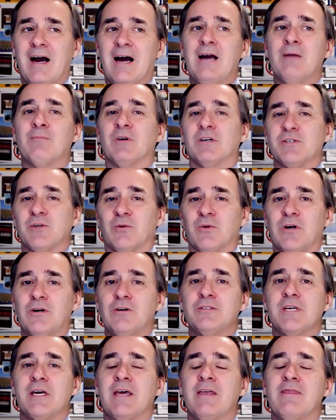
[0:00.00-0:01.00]
I'm Russell
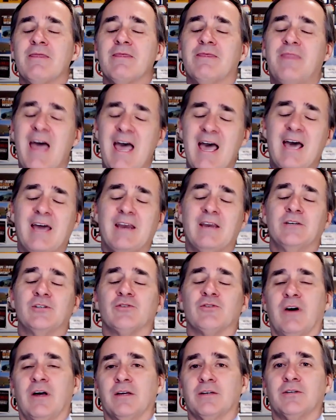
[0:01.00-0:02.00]
Rhodes, and that is
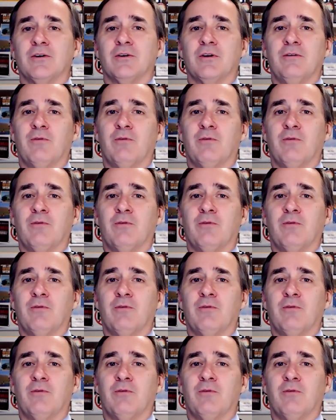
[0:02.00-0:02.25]
your Volatility